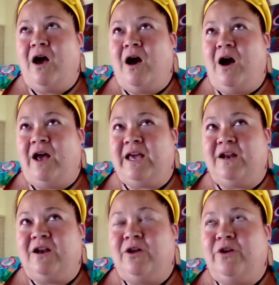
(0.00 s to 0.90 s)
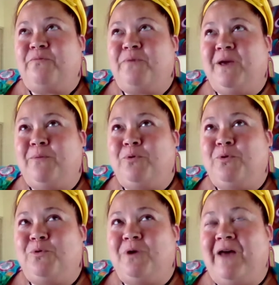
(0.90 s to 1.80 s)
I get a lot of
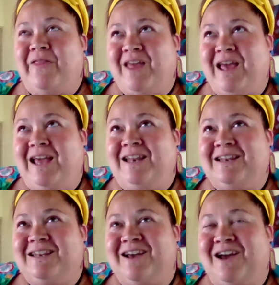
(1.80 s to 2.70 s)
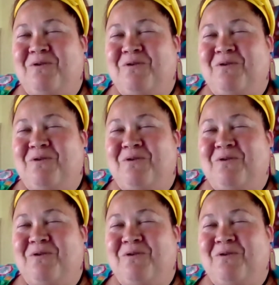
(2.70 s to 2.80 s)
people at the end.